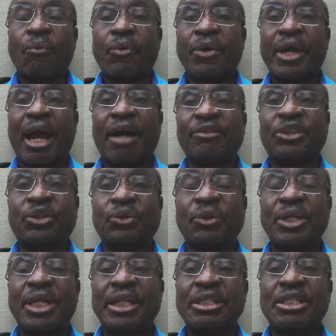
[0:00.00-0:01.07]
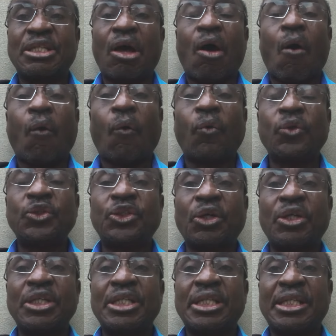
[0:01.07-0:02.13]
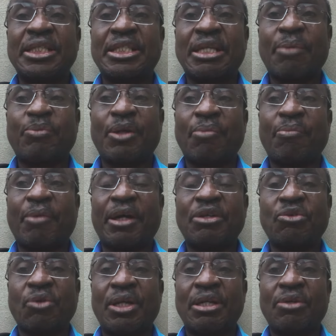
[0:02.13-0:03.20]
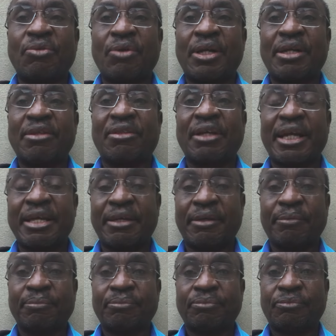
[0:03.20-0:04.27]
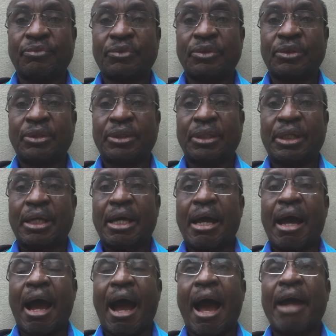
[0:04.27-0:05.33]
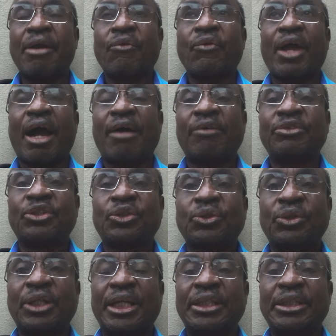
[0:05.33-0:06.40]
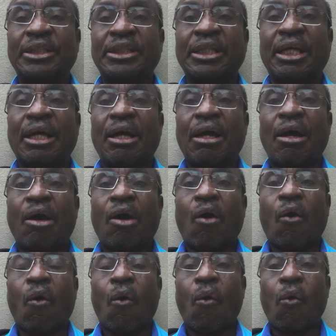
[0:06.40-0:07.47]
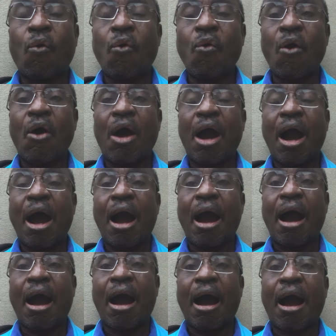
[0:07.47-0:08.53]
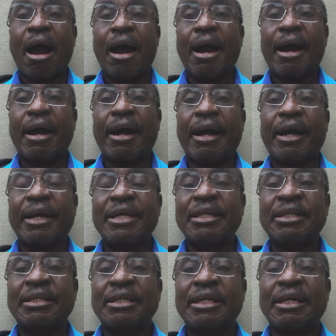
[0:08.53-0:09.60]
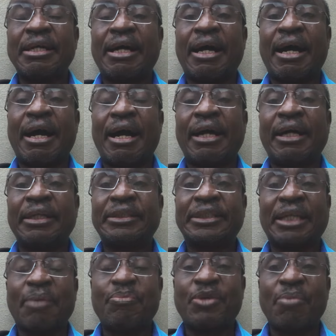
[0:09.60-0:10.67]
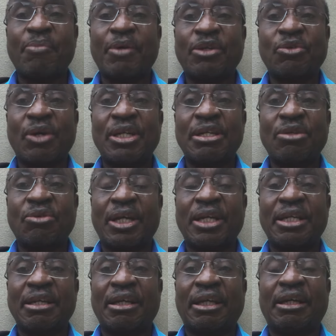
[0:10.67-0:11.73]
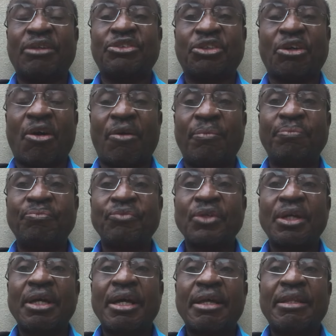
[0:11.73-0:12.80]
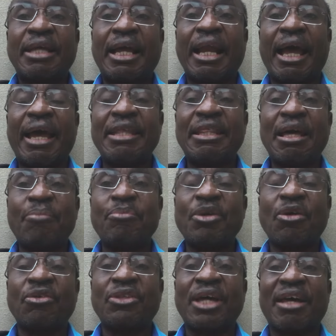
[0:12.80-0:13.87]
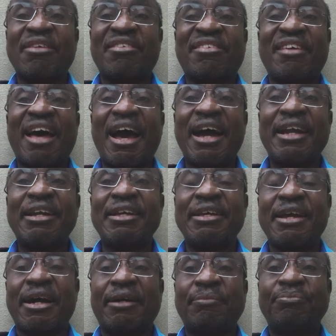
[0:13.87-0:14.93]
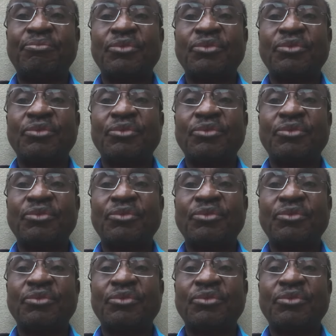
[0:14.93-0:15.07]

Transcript: We have students who joined in September 2023. And we have students who in uh, September 2024, they'll either be on their third year